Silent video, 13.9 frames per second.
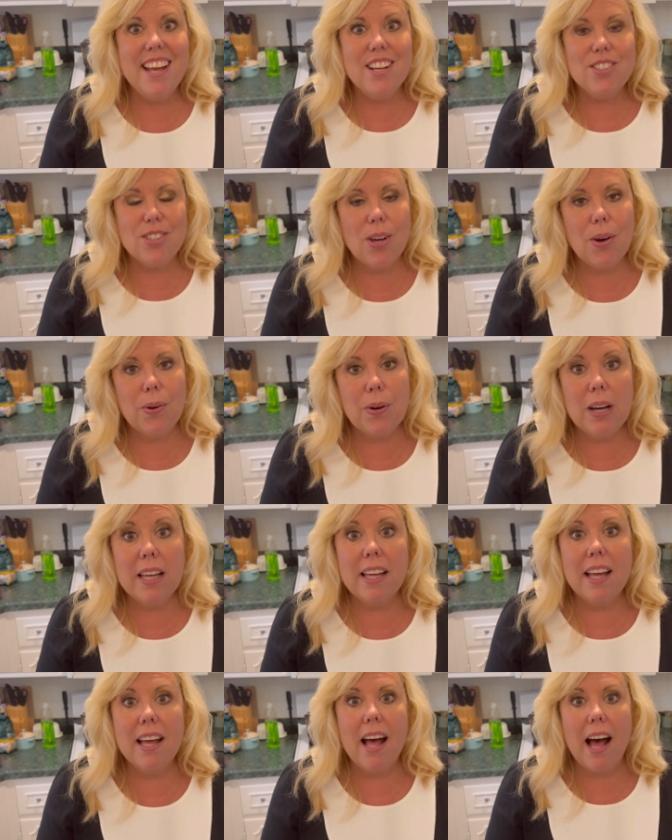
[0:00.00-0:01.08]
So
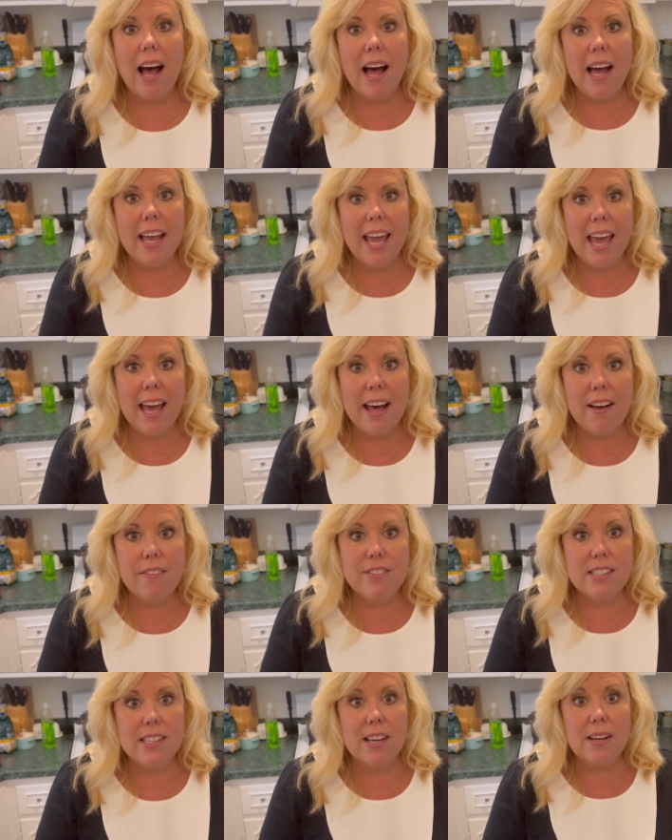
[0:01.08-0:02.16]
I have
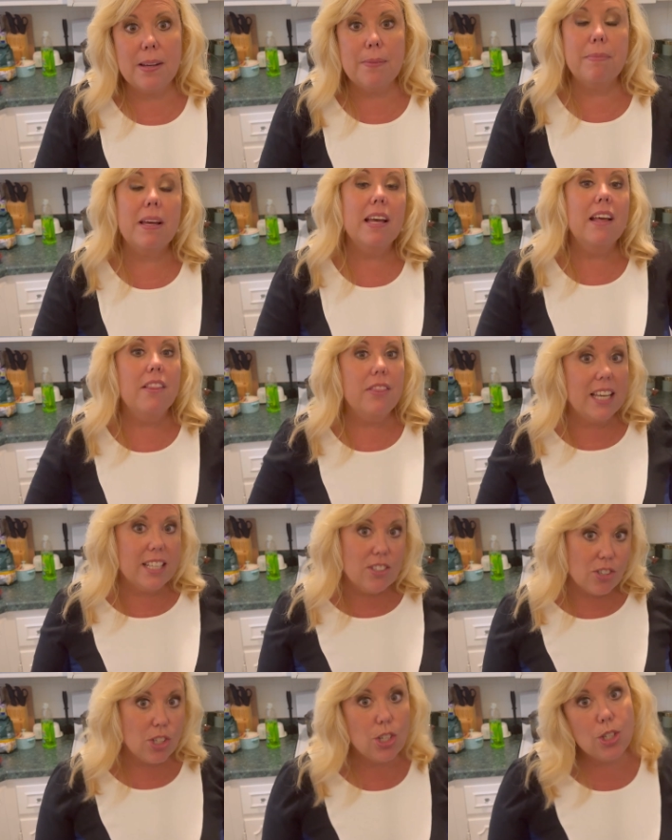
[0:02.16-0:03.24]
some
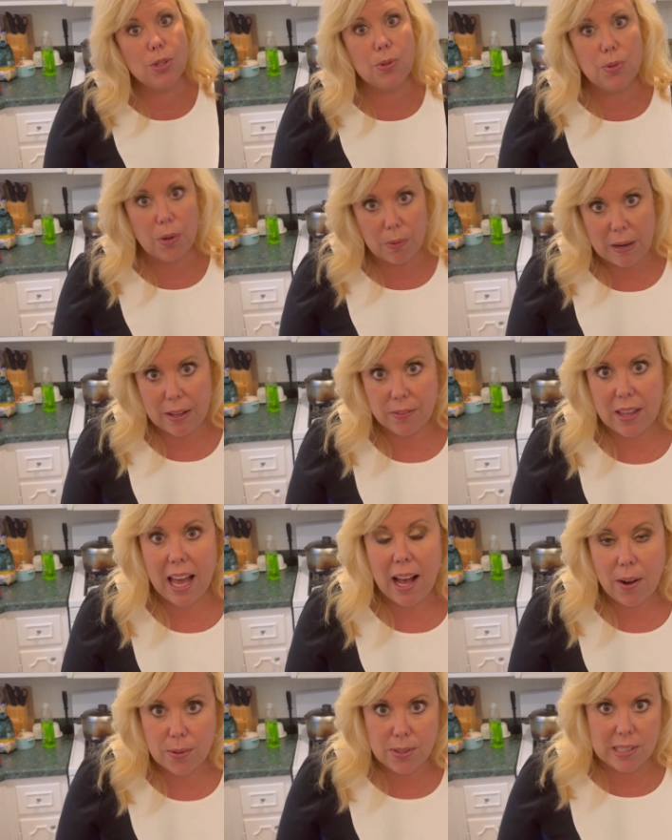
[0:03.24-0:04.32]
things to do around the
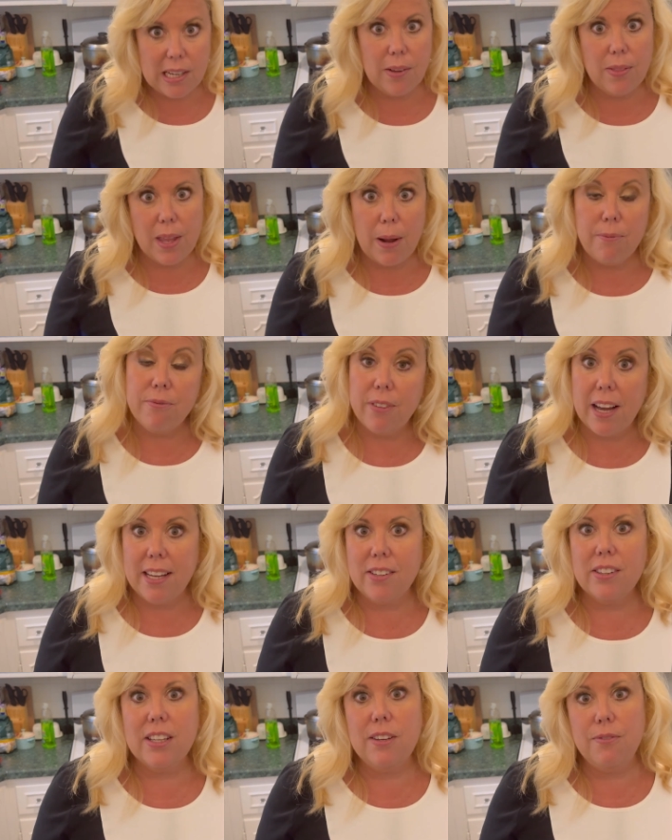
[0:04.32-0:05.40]
house now that I'm
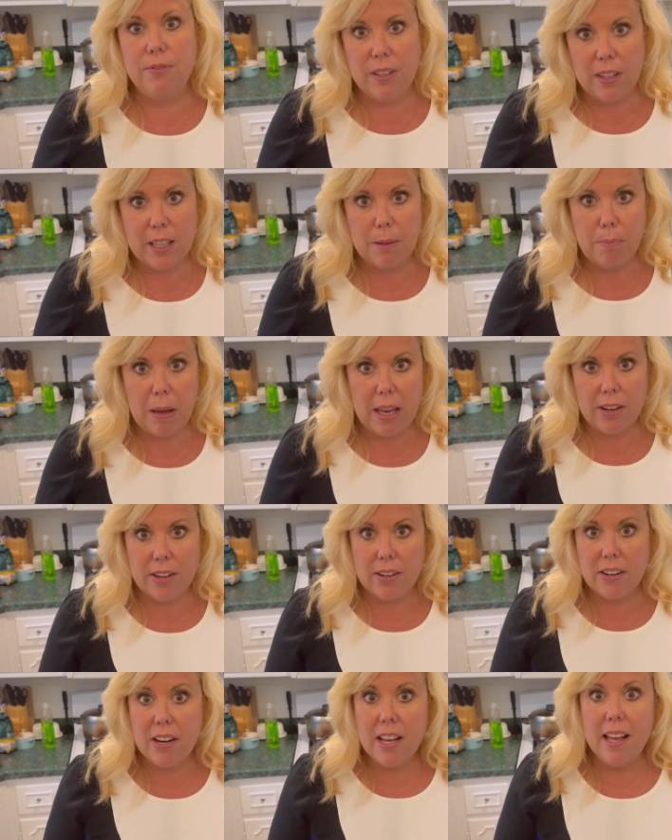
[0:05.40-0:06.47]
finally feeling
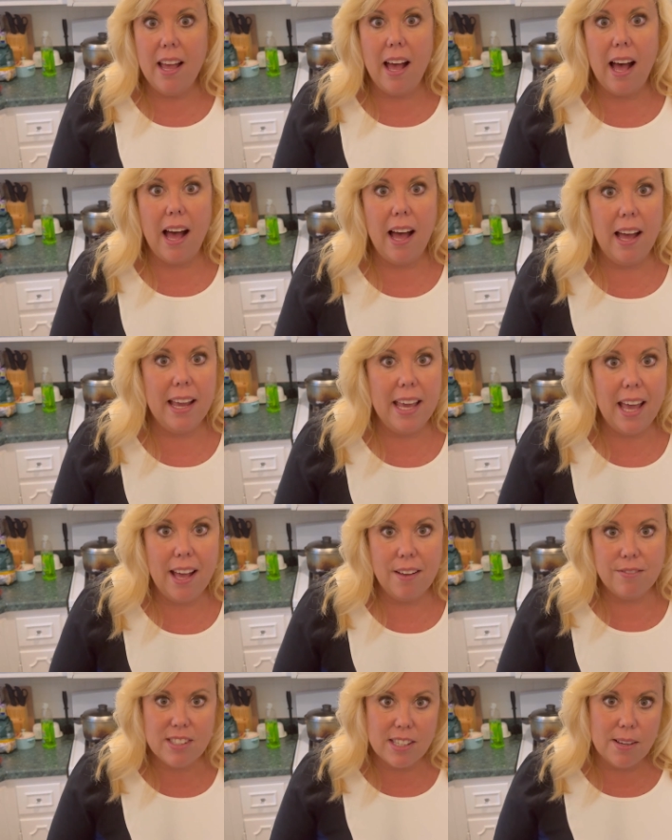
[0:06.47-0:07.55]
better. I
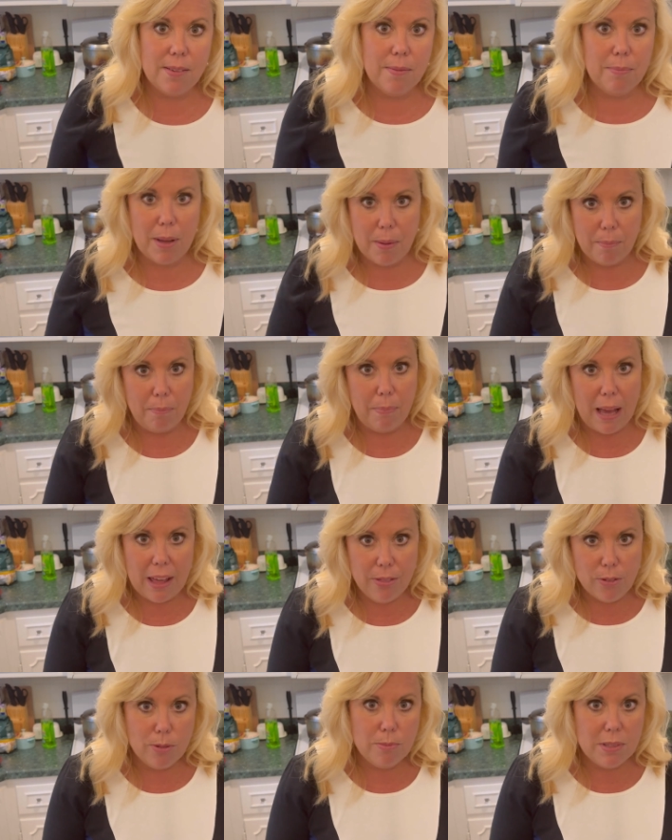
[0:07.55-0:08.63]
have some
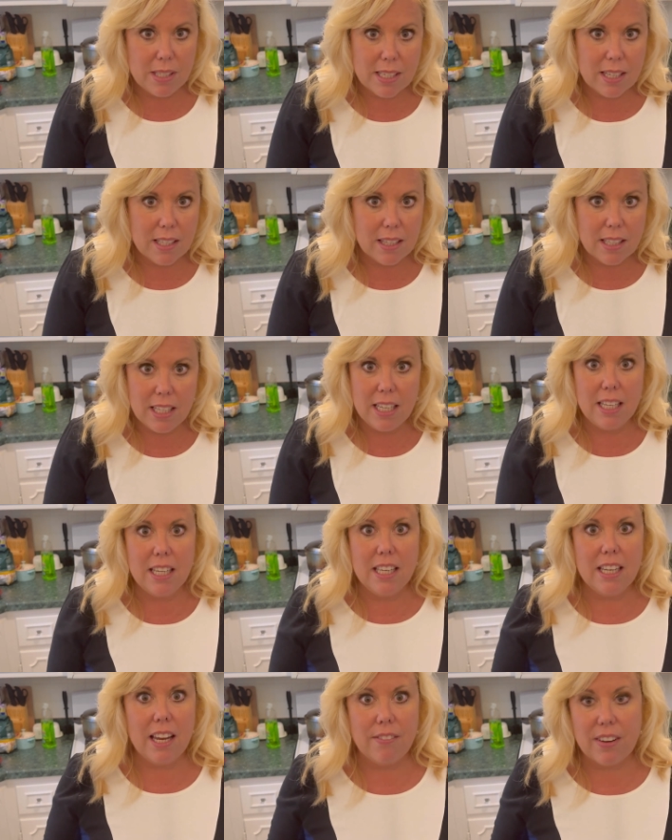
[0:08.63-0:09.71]
bathrooms to
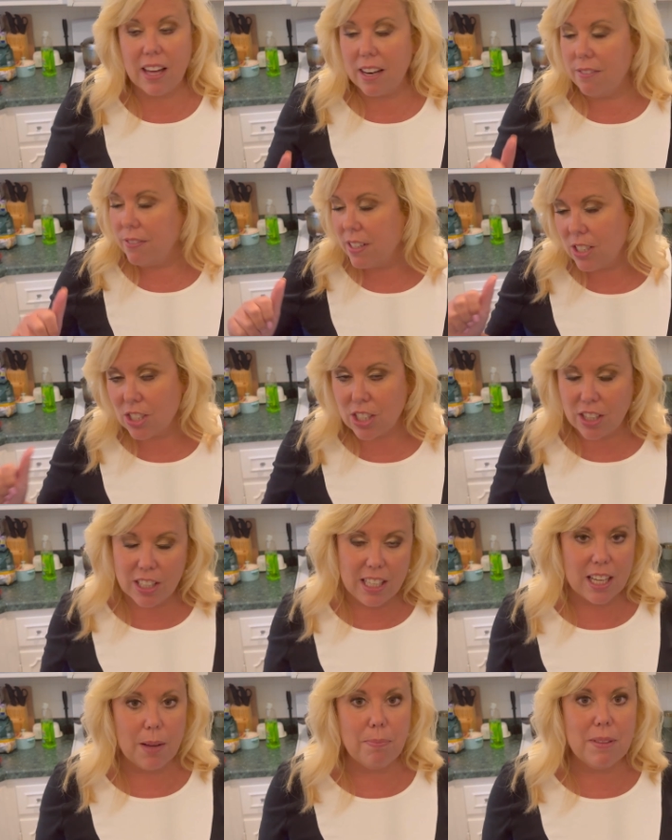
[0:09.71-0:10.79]
clean. I've got to finish
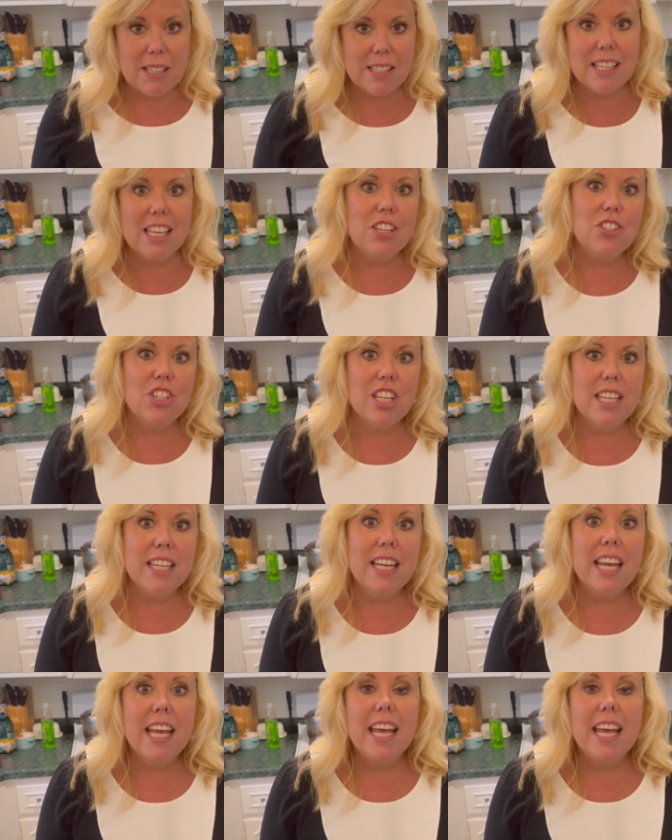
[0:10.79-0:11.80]
cleaning up this kitchen,